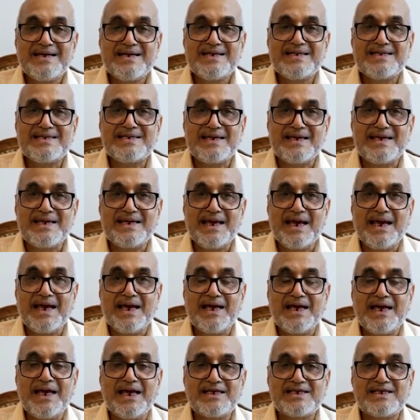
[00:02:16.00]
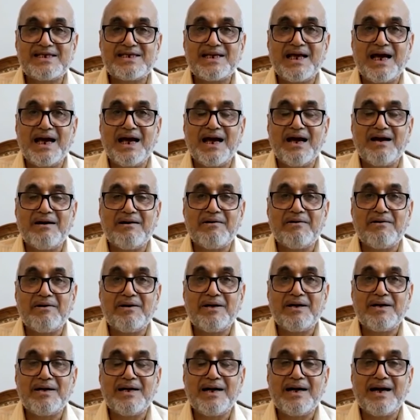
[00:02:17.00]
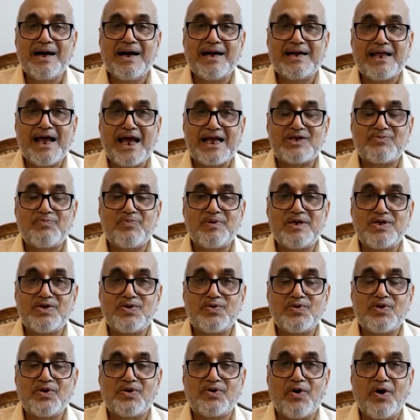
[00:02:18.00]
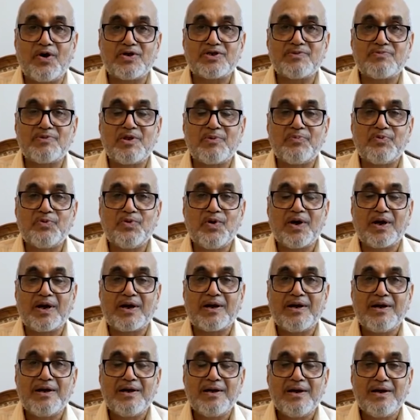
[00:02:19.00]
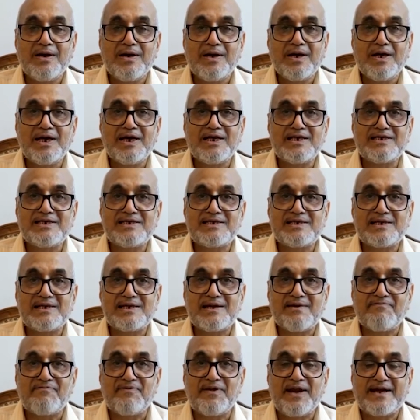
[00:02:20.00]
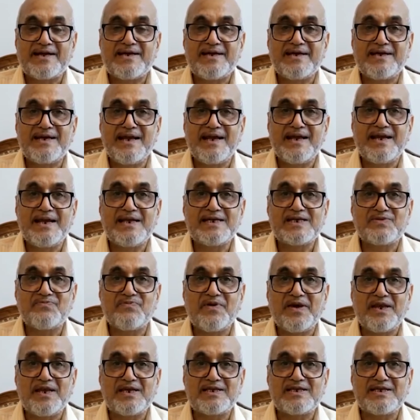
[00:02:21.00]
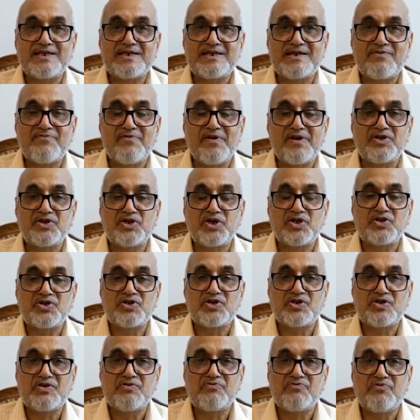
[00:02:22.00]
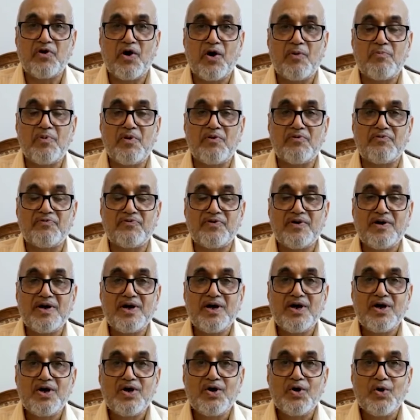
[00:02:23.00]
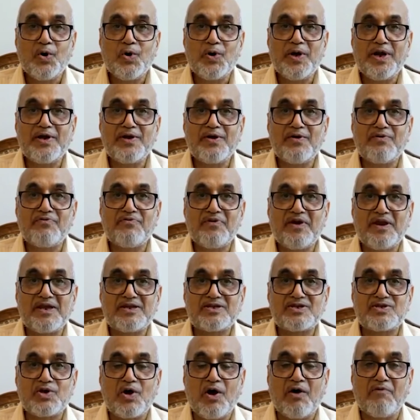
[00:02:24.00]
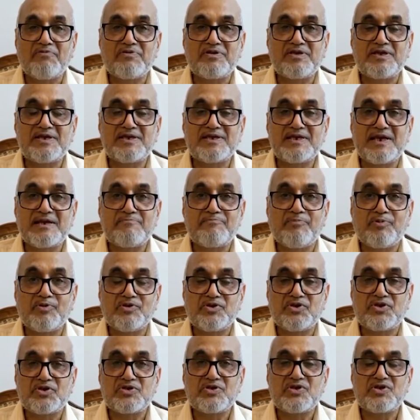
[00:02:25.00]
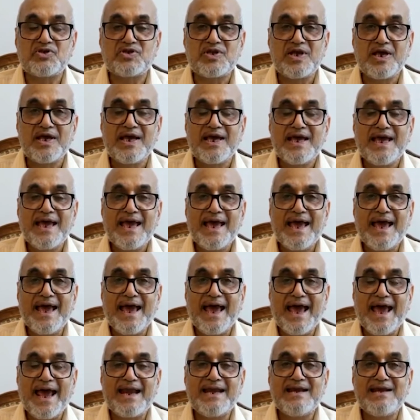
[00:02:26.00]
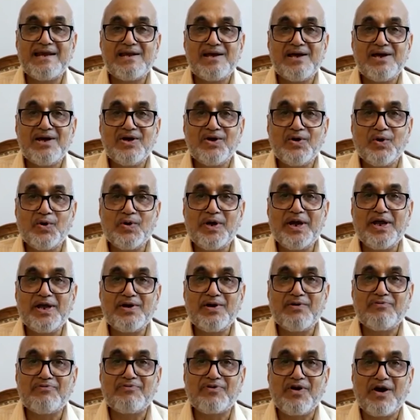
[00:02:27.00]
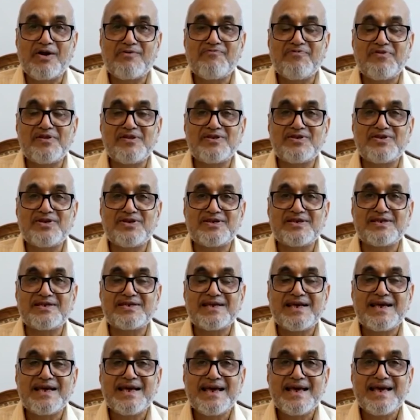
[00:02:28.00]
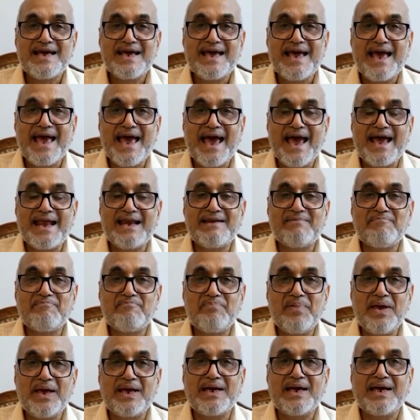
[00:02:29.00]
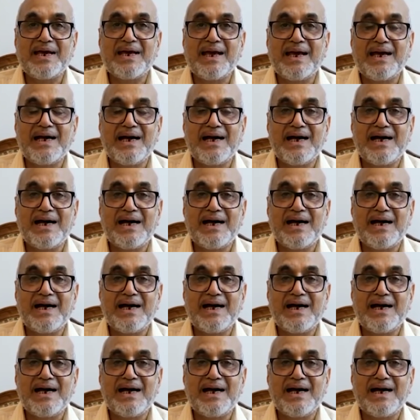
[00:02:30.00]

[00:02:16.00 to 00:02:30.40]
See, his attachment to the cause of the poor is reflected in his various interventions in the form of holding of various offices and positions and holding of conferences and big